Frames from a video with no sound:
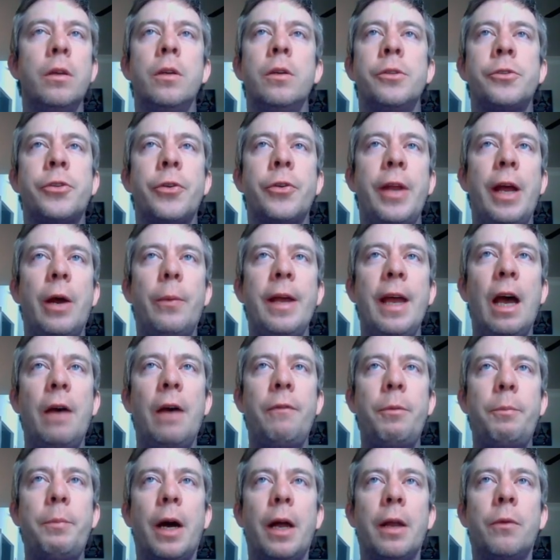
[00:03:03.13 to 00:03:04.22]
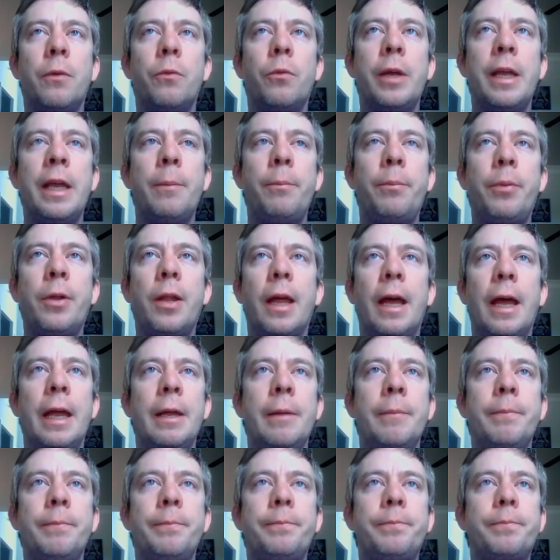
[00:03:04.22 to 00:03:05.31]
So now we have a button, we hit play,
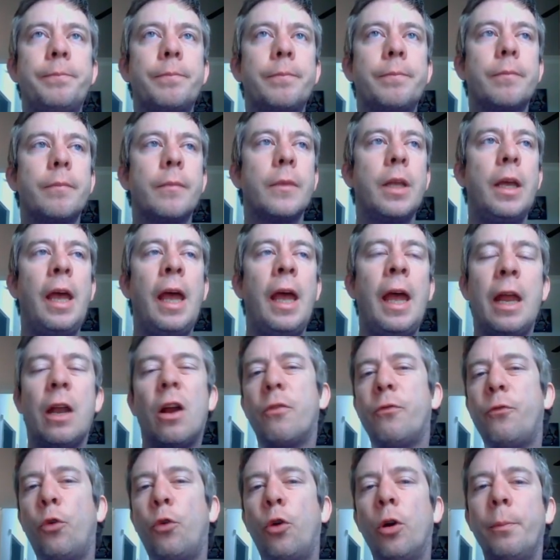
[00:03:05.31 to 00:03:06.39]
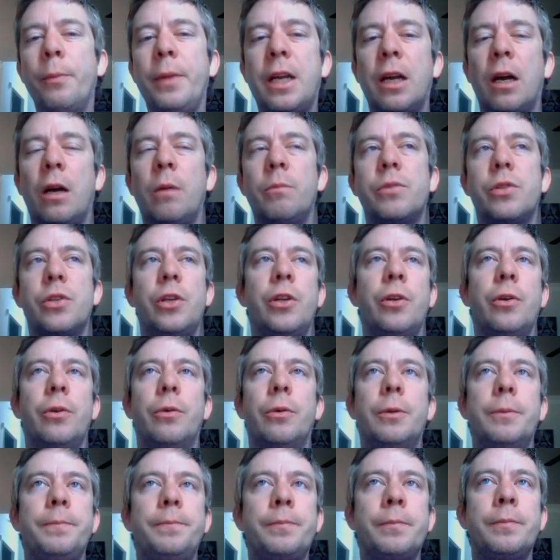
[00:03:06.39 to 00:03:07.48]
and our form becomes new.
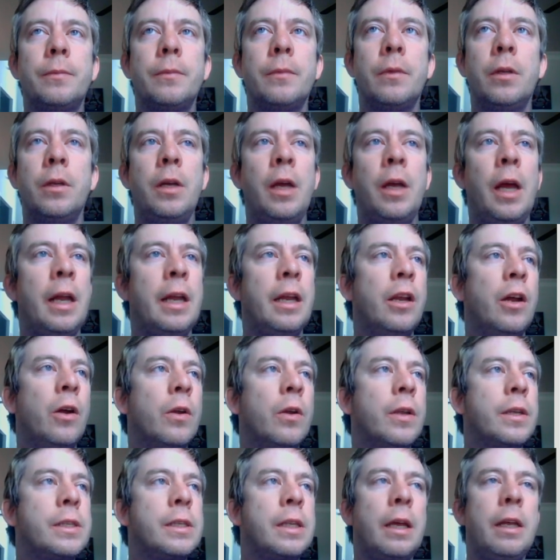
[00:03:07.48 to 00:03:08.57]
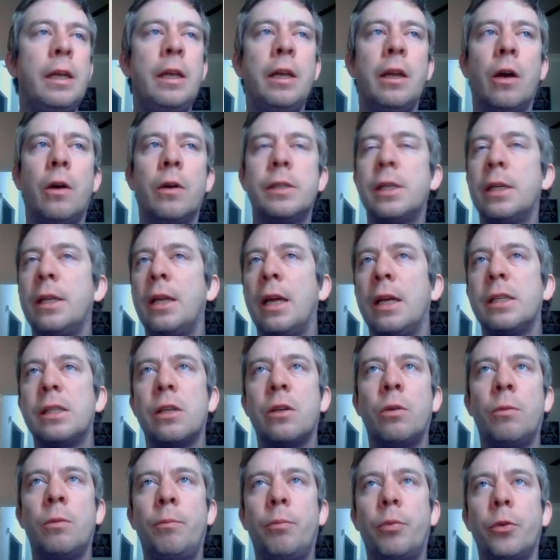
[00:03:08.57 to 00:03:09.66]
And you notice that, you know, it's a nice
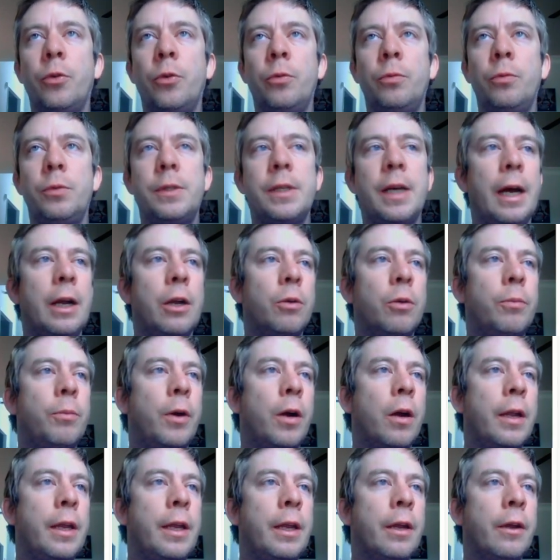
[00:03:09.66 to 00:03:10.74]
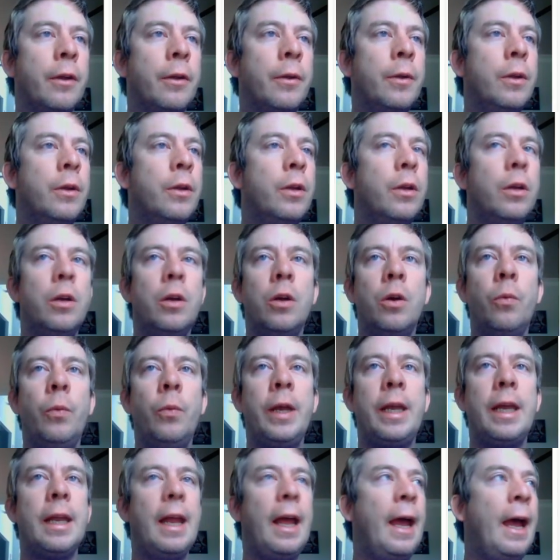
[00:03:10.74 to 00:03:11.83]
little blue title bar here. We
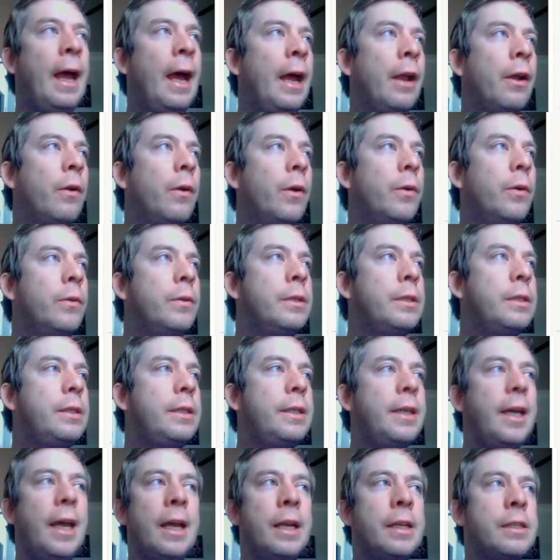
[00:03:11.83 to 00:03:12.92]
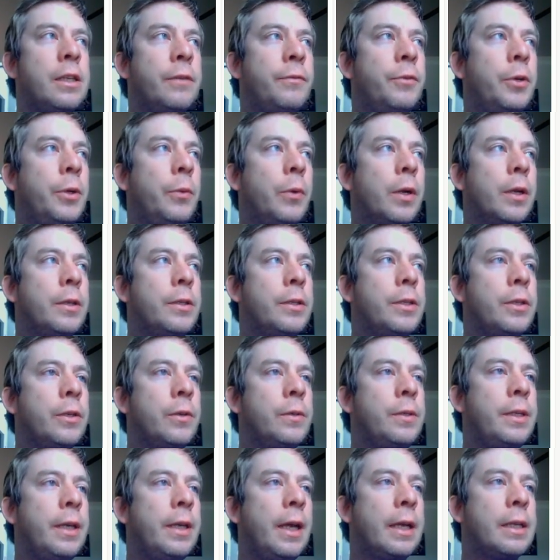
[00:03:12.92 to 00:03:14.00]
can add our own text if we wanted to,
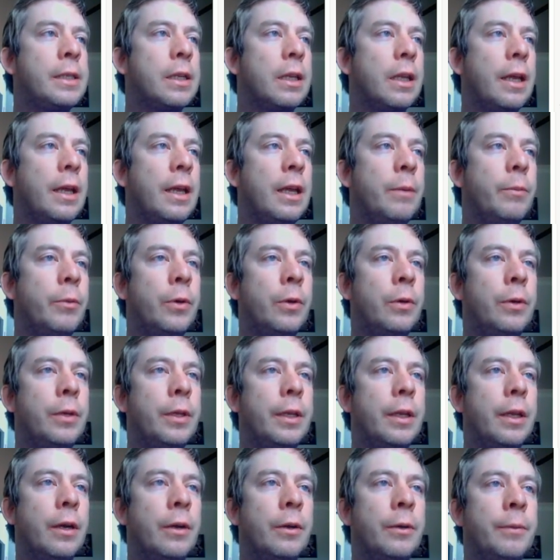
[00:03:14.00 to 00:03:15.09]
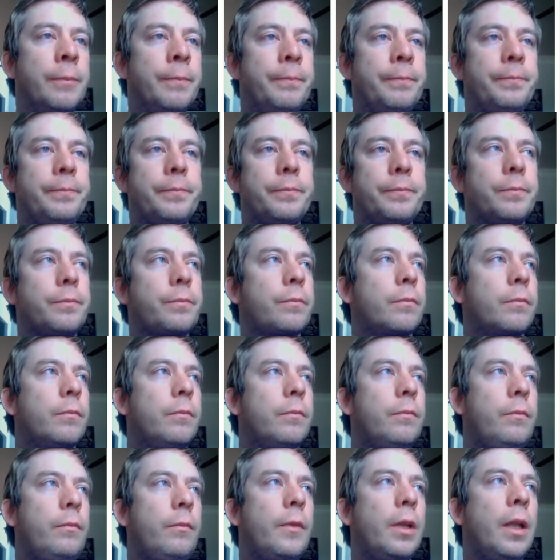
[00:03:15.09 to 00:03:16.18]
text label, you know,
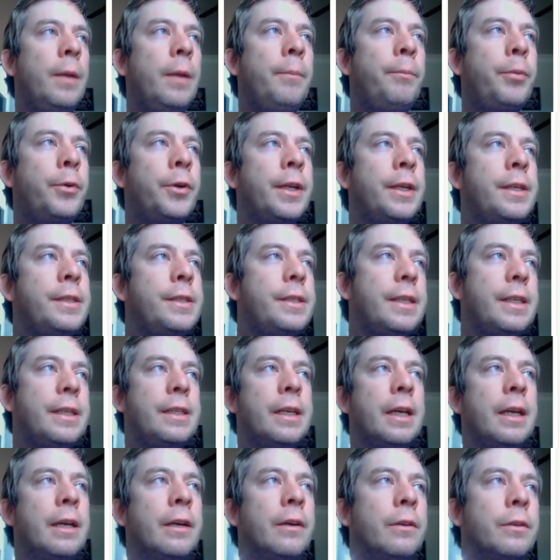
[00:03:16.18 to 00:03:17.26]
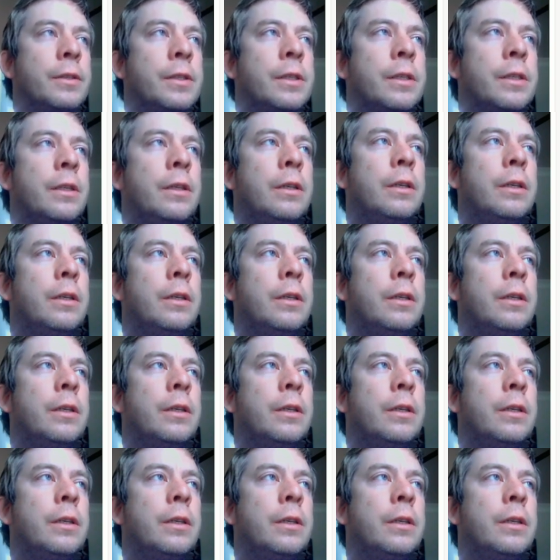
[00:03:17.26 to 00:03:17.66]
and put in details.